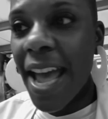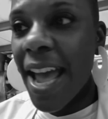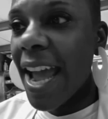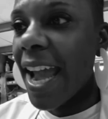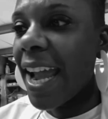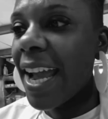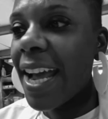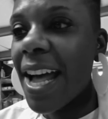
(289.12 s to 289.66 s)

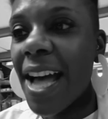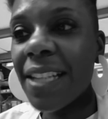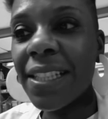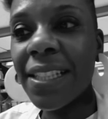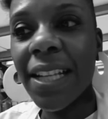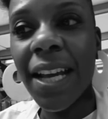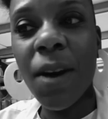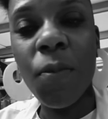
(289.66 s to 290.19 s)
And I
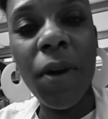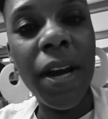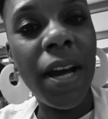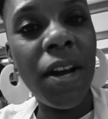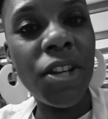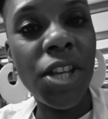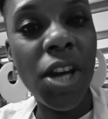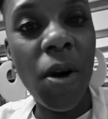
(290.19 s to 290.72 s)
said,
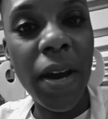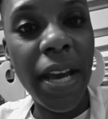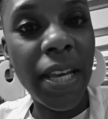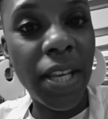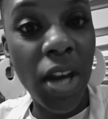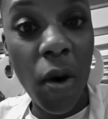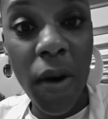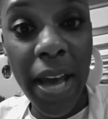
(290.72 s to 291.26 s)
well,
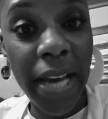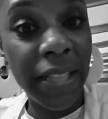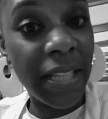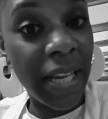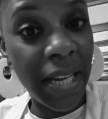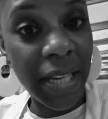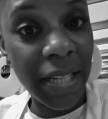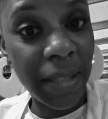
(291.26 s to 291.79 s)
your
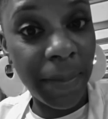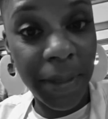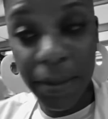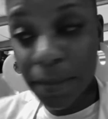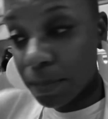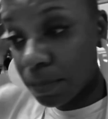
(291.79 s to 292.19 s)
ex-husband